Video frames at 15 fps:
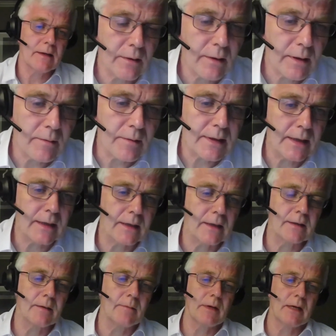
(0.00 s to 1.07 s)
certainly we're seeing
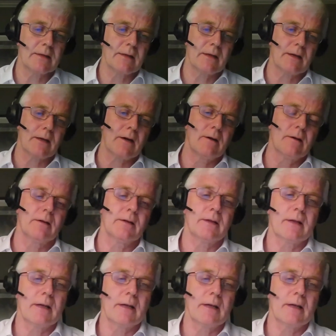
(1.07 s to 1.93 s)
it in places like Ireland,